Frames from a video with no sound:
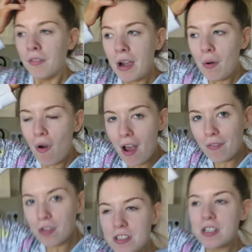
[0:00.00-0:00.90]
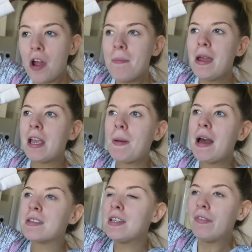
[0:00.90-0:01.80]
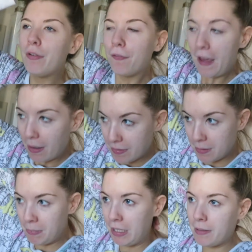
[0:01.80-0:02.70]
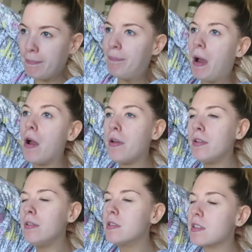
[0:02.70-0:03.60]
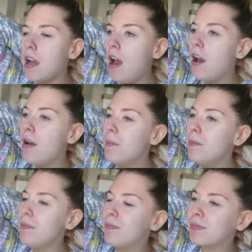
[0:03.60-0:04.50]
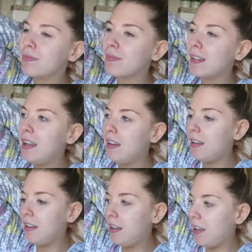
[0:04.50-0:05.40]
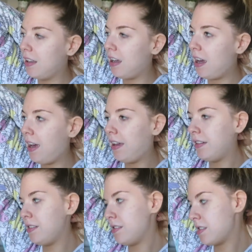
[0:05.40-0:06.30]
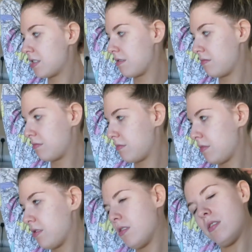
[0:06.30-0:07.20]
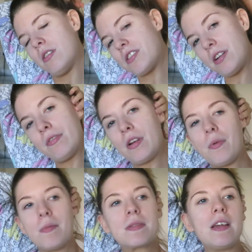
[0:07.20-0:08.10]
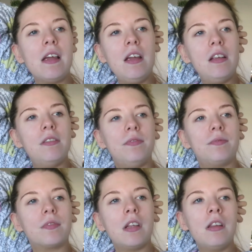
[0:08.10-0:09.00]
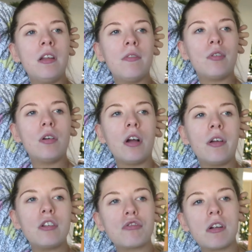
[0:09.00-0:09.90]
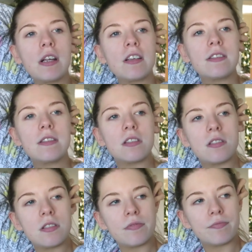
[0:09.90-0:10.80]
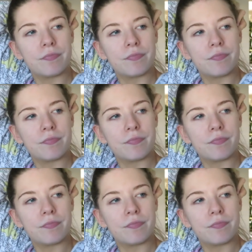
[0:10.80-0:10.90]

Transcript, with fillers: Well, I've got to go and make about another thousand million bows. Um, and oh, I don't know what I'm saying. And then I've got to go get dressed.